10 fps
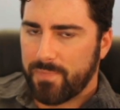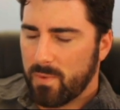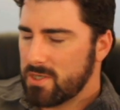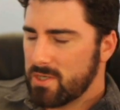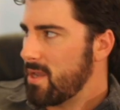
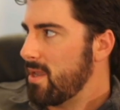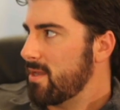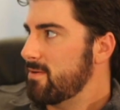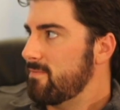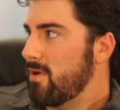which I can get
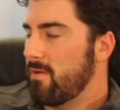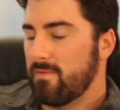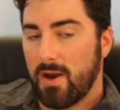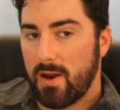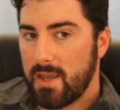to very,
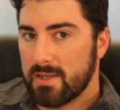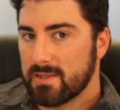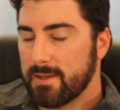very easily.